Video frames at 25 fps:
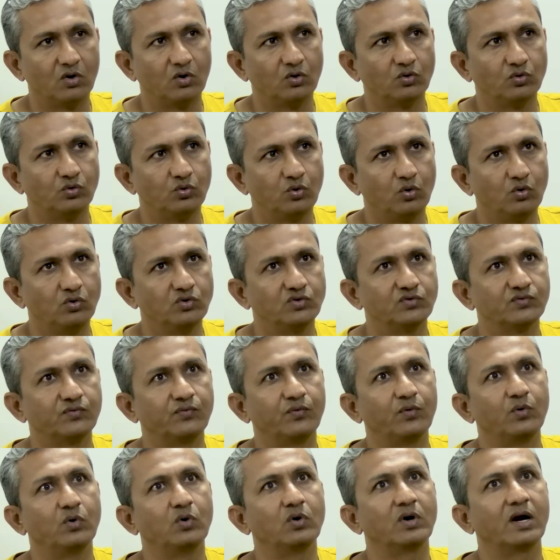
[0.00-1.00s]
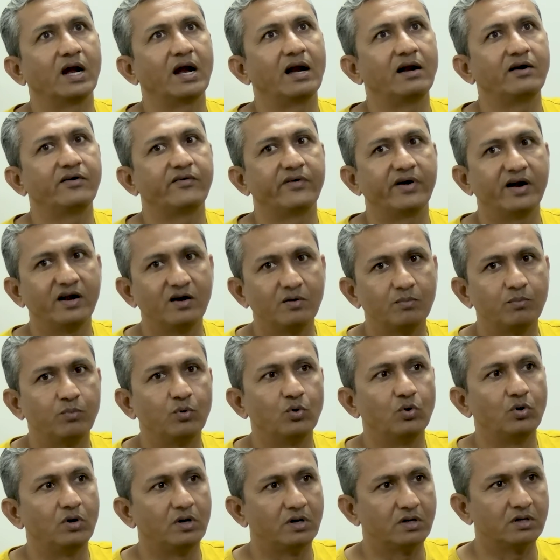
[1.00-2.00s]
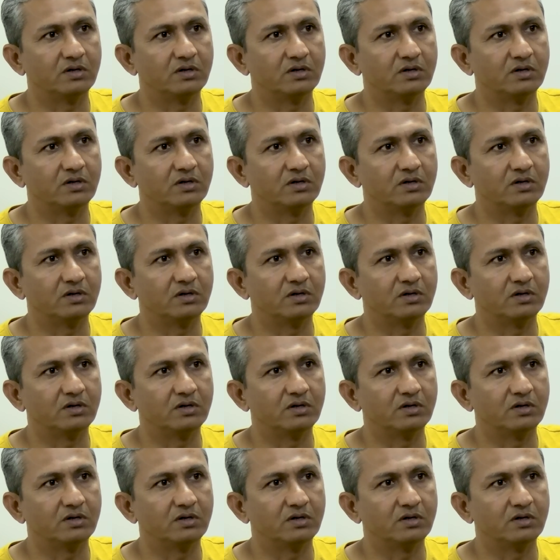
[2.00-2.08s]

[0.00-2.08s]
those 4 and Trent Bolt.